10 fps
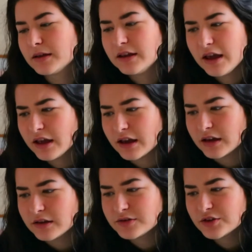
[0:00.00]

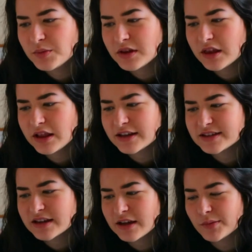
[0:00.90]
Yeah, you told me that
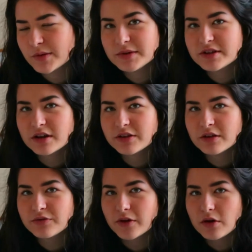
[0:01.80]
last night when we talked on
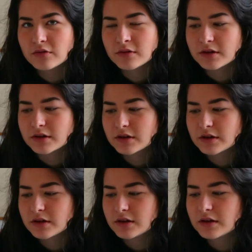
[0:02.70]
the phone.
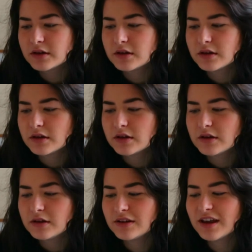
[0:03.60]

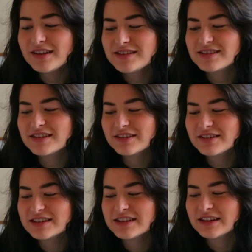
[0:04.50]
You can't
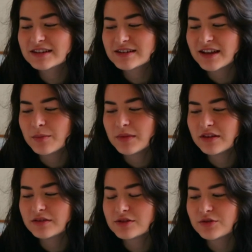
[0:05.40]
seriously accept
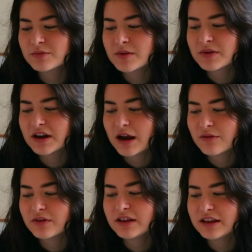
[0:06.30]
me to remember
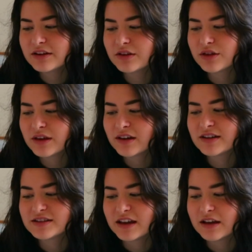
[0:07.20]
every little thing
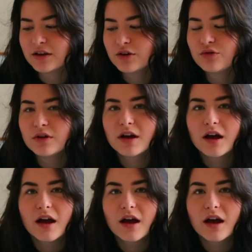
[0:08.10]
I say to you?